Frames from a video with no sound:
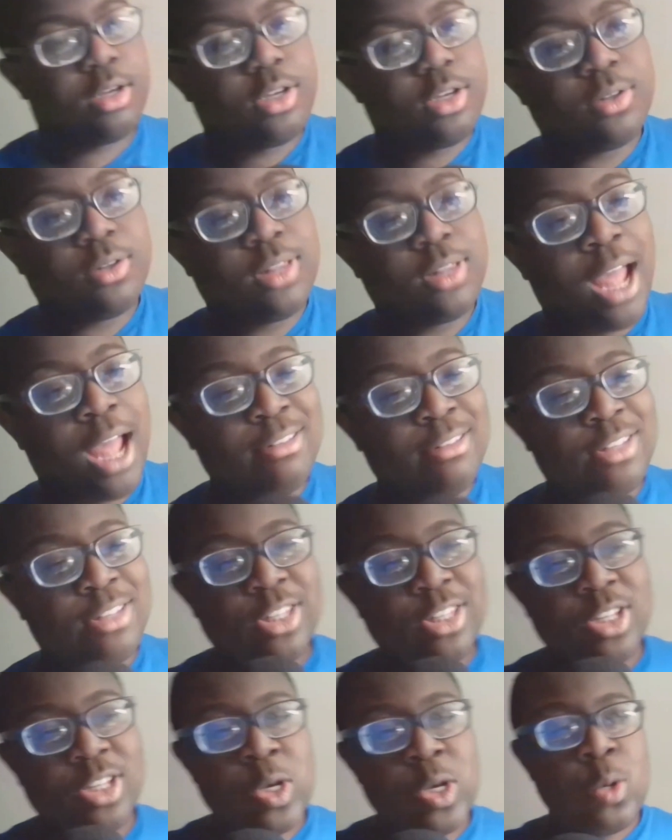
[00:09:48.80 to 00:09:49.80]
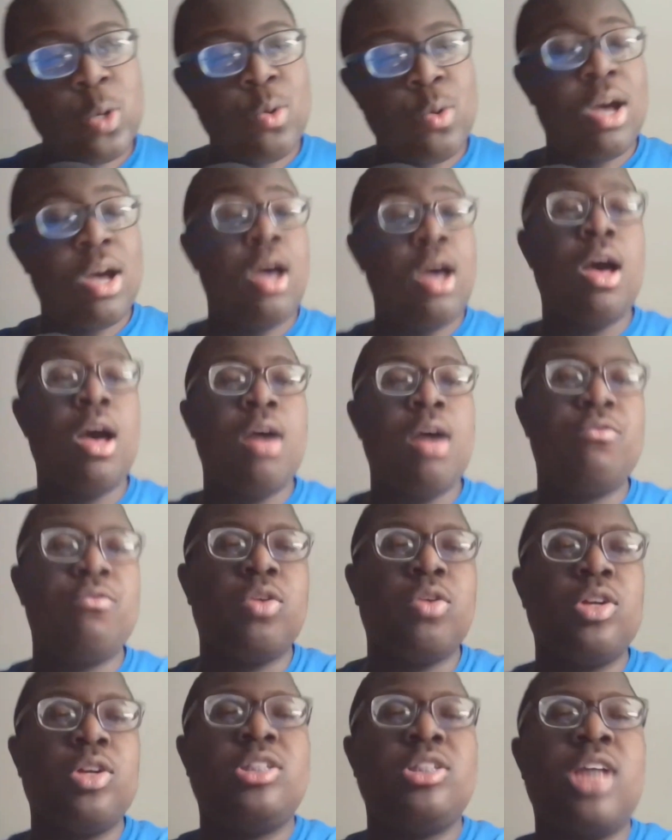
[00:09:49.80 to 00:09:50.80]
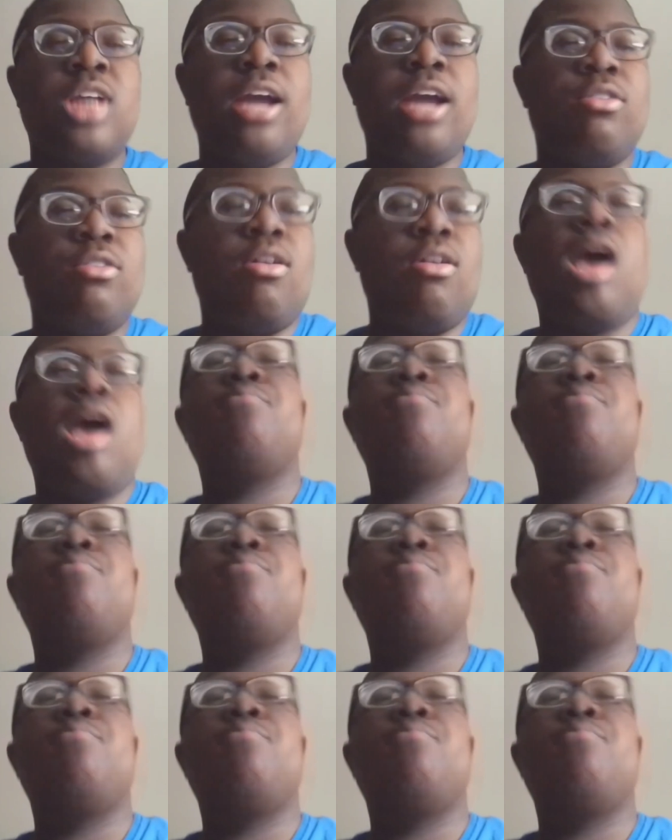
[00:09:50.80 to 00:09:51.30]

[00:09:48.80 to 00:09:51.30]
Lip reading: you like the new front title?